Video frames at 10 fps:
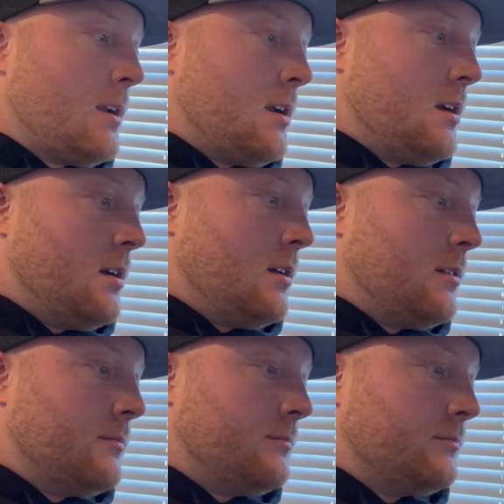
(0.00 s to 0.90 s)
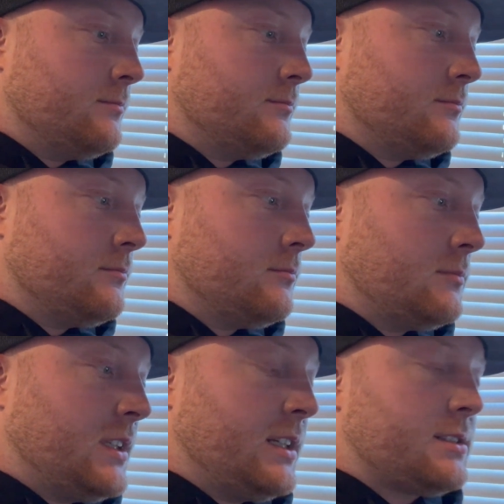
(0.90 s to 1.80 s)

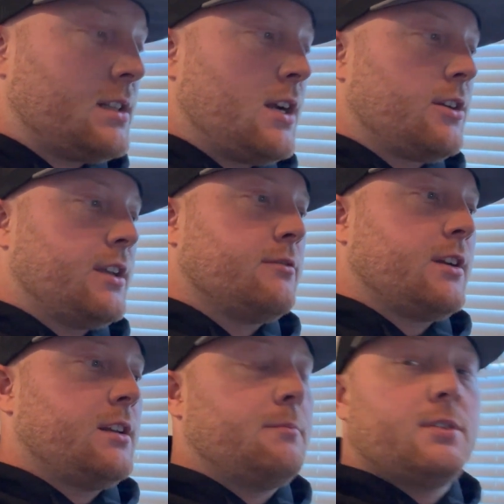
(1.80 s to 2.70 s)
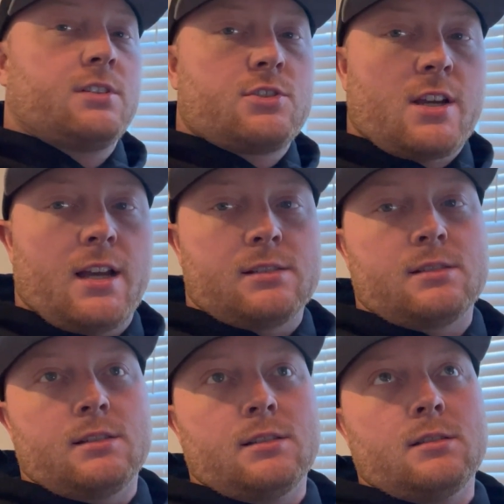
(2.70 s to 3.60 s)
Dennis and I are getting ready to put the
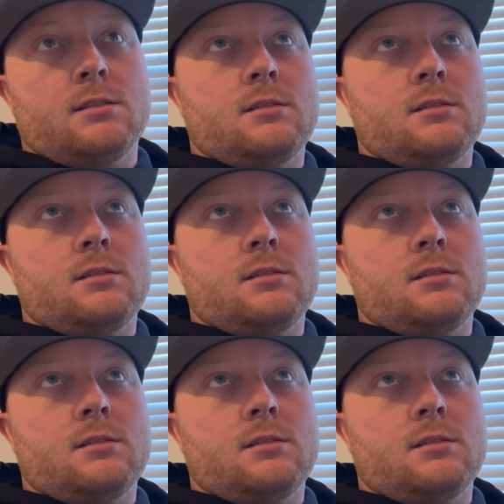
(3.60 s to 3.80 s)
chassis